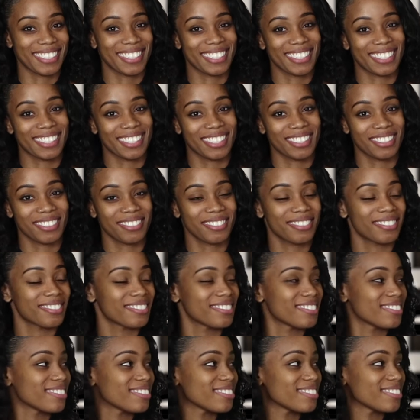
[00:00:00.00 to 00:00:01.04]

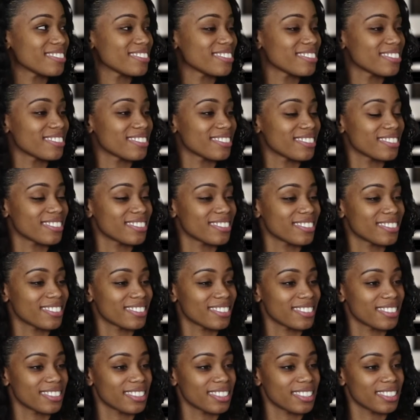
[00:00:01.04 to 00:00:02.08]

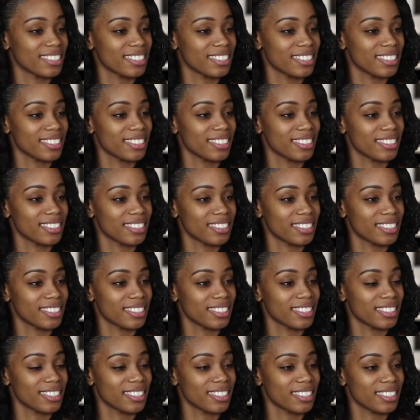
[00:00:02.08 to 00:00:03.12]

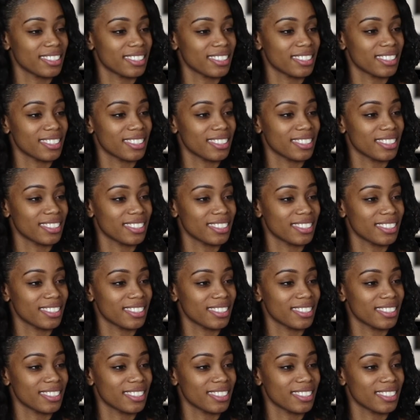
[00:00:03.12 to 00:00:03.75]
(not speaking)